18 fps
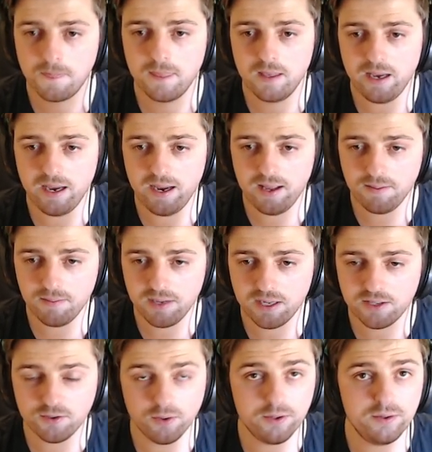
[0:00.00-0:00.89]
And
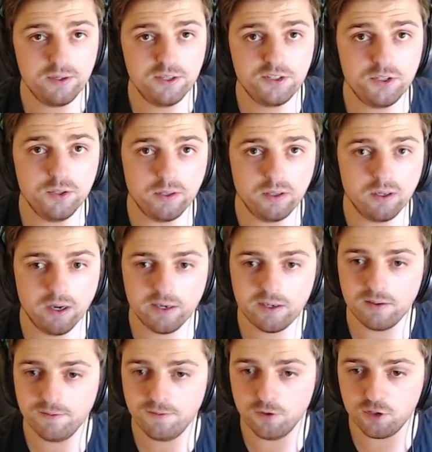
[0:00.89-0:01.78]
that's all there is to it. I
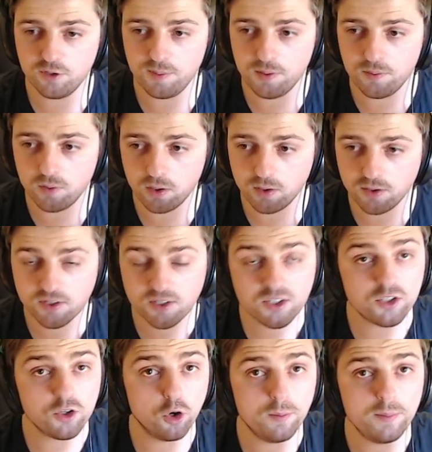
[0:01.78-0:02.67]
can afford to be wrong
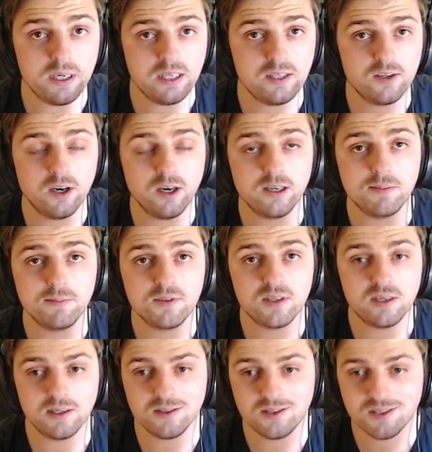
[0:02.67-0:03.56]
so many
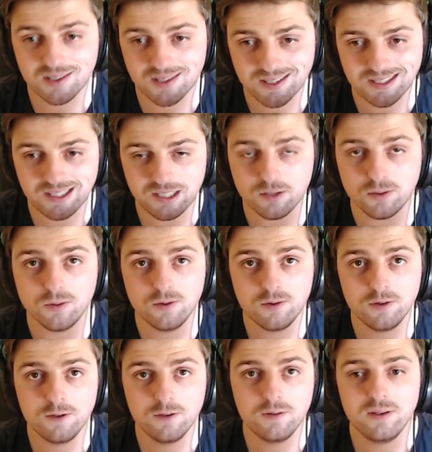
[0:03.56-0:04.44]
times and still
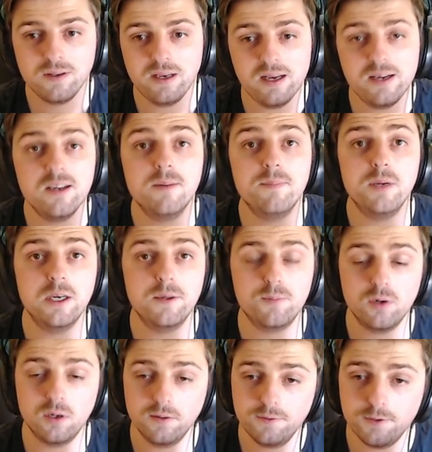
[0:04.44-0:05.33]
end up being
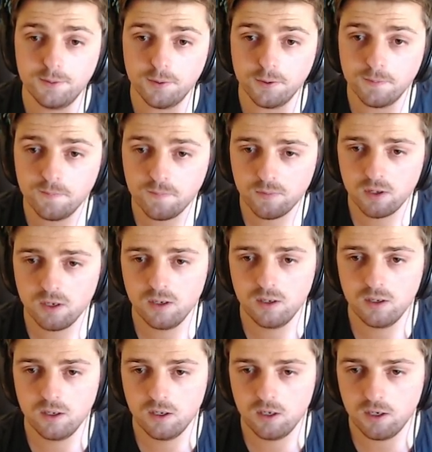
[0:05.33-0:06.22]
profitable.
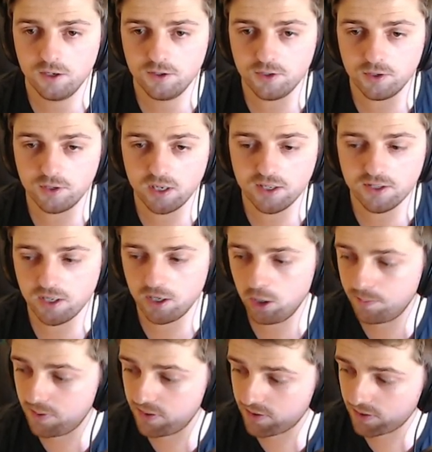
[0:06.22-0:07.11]
So guys, I
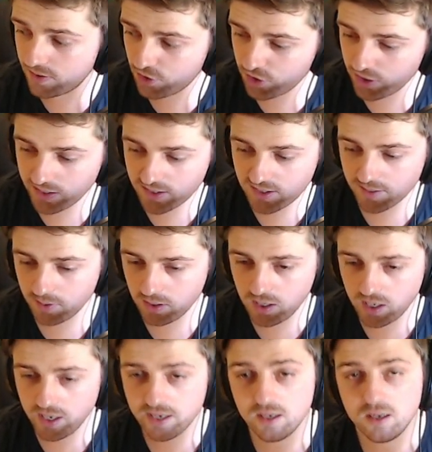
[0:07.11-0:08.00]
hope this has shed some
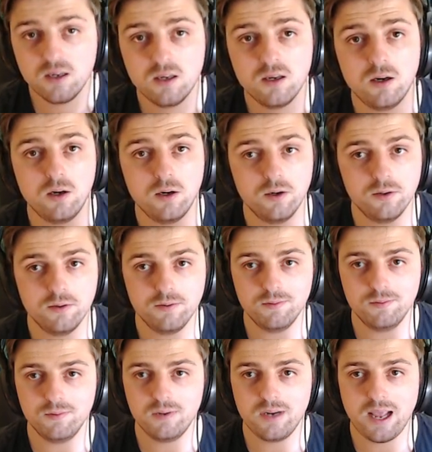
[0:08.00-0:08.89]
light
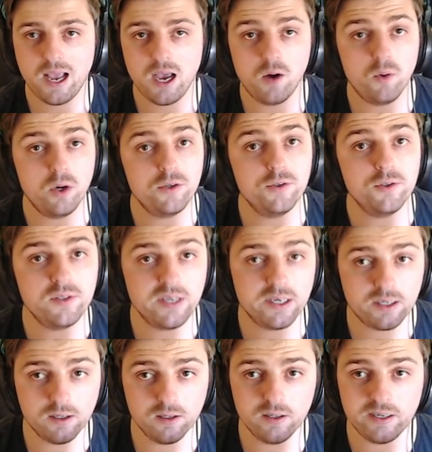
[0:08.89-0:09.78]
on how I do
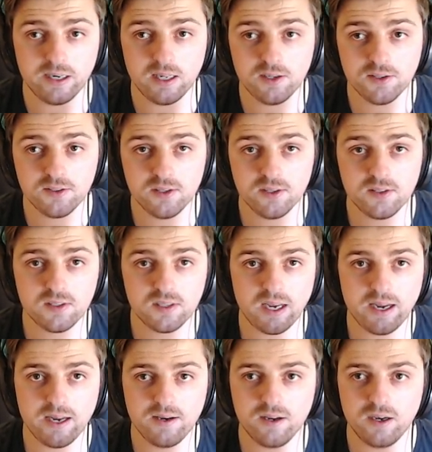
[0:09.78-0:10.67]
technical analysis,
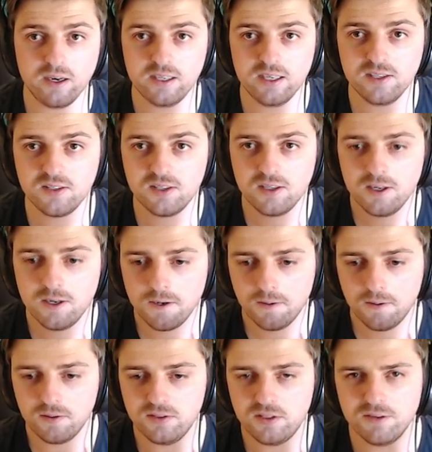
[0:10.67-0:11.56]
and I guess
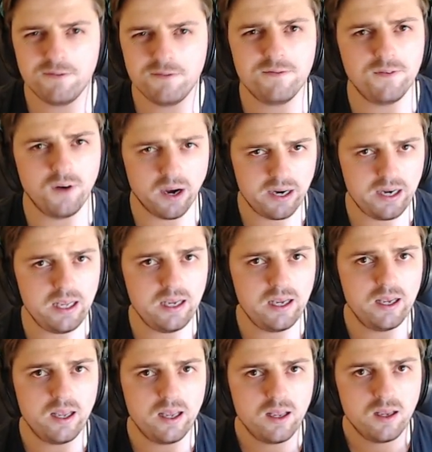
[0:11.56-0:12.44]

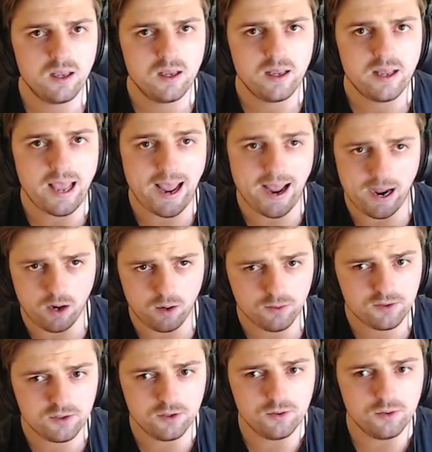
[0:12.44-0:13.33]
defining
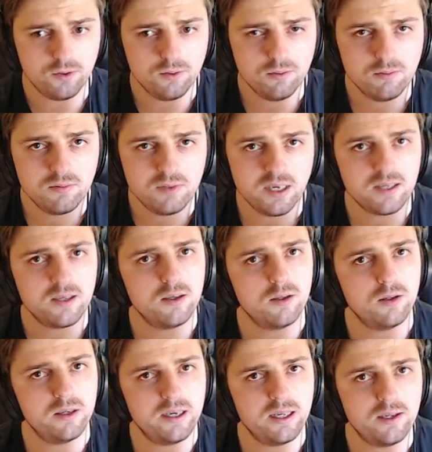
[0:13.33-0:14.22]
how to do
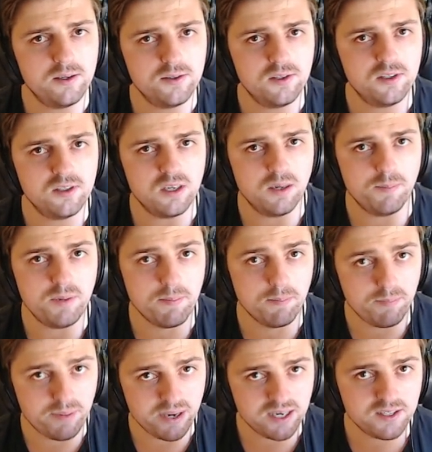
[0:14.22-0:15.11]
technical analysis a
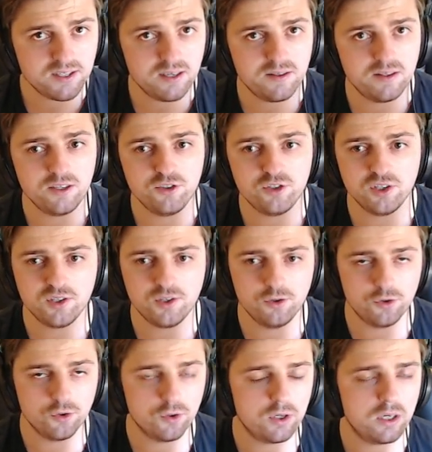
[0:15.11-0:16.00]
bit better than
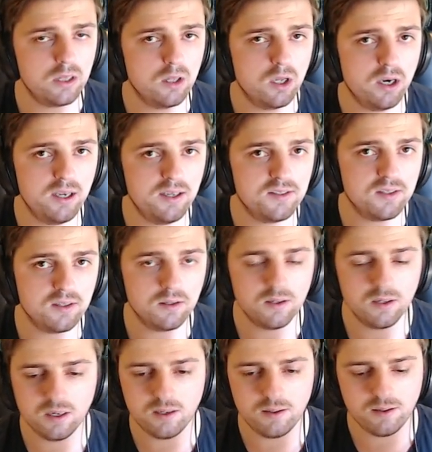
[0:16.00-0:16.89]
just drawing lines
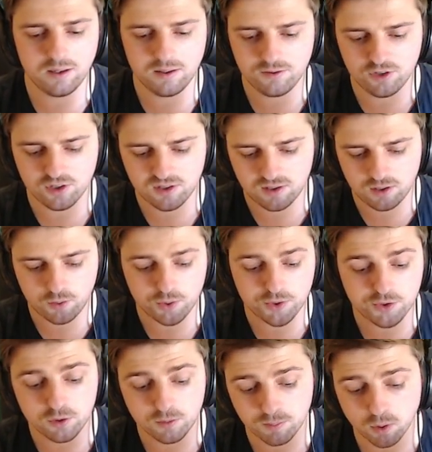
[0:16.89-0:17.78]
and just
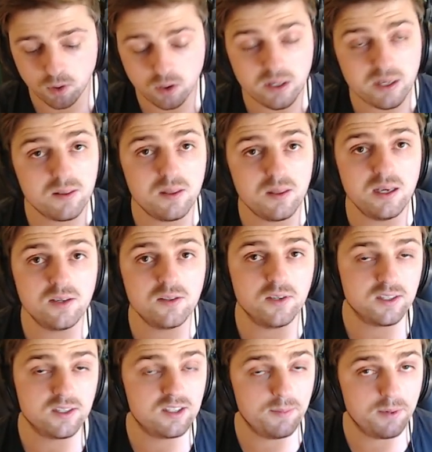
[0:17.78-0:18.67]
crystal balling things
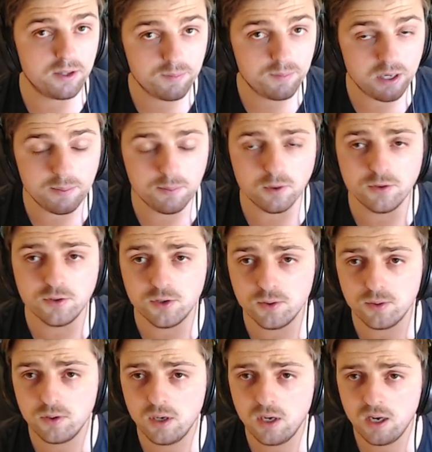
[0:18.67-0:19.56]
like some other people
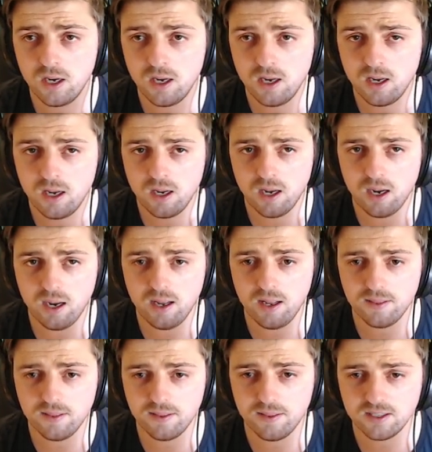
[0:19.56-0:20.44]
do.
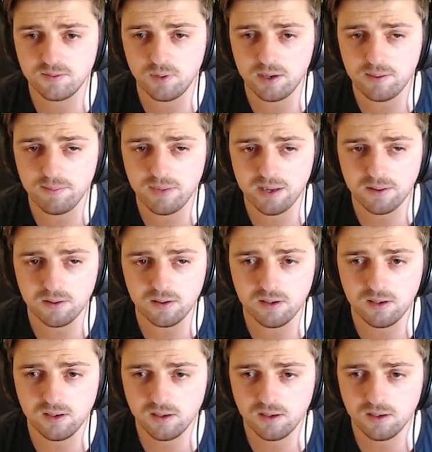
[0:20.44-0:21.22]
That's my method.